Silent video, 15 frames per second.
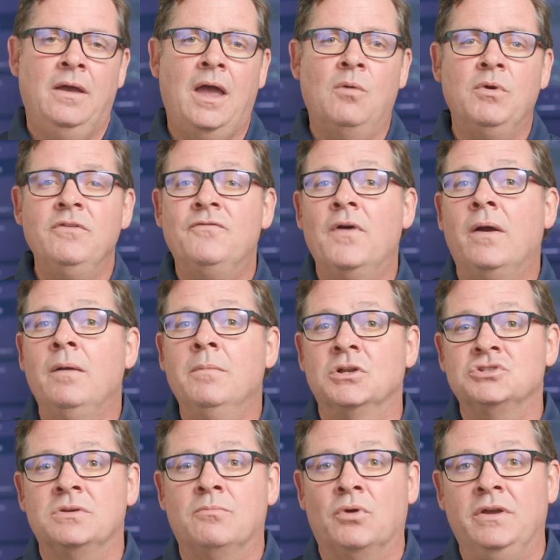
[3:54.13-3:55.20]
And we've very
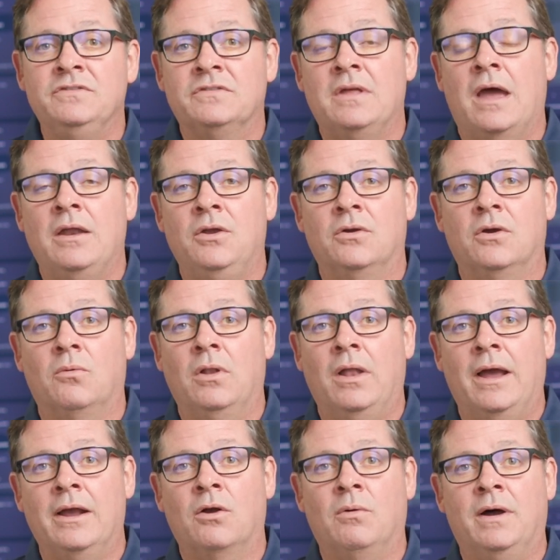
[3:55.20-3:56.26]
much embraced that here at
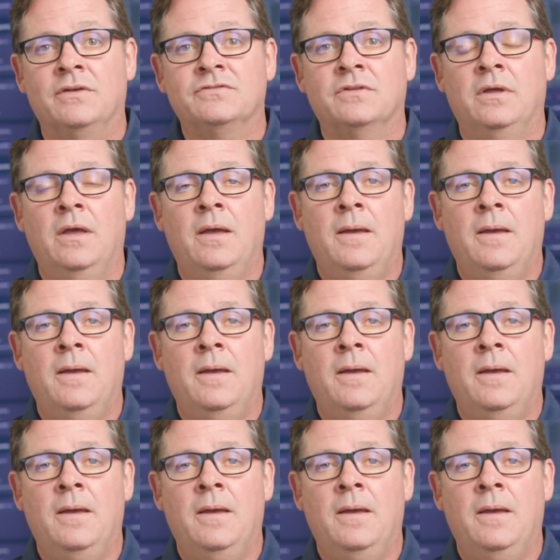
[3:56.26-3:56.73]
ReliaQuest,